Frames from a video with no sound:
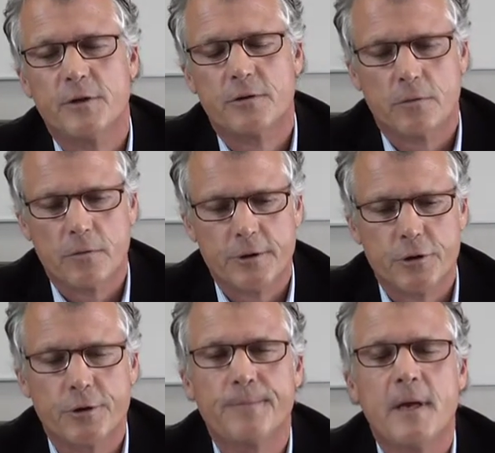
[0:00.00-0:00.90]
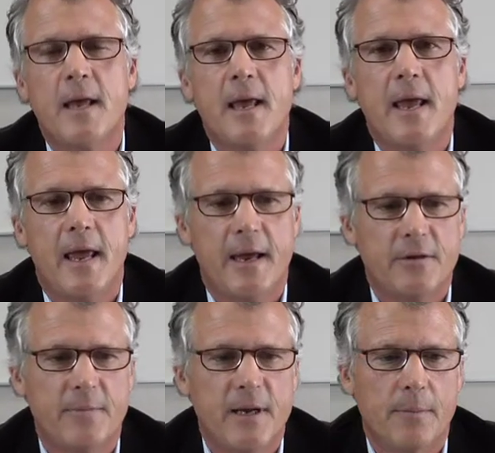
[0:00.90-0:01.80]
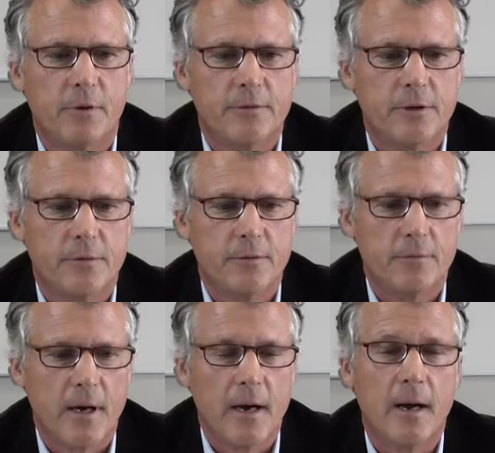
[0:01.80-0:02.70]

storage and to be able to